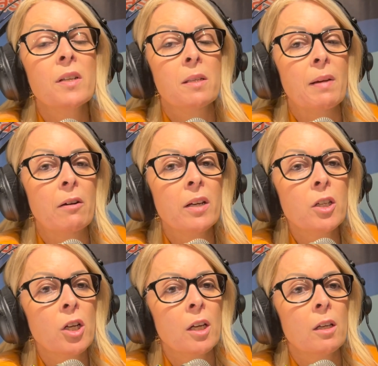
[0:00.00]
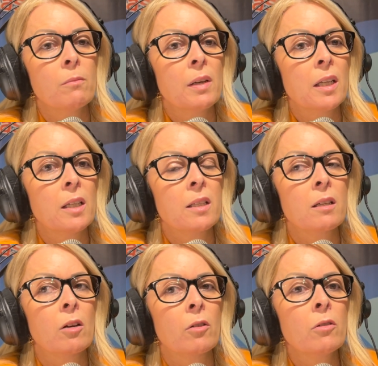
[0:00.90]
marriage many years
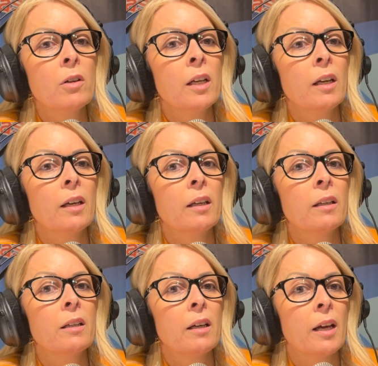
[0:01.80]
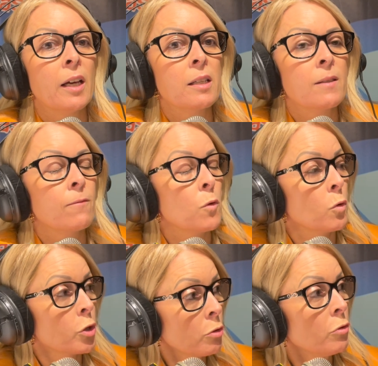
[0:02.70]
ago, and has 4
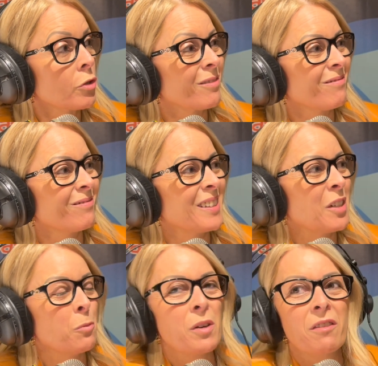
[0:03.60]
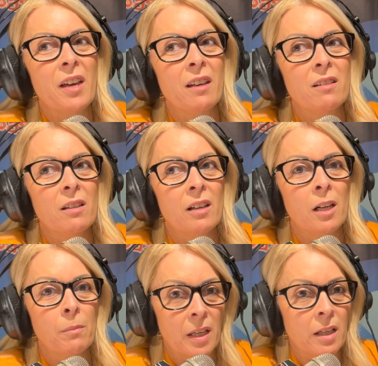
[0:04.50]
children with that
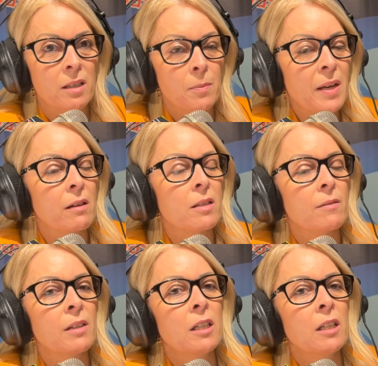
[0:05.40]
ex-spouse.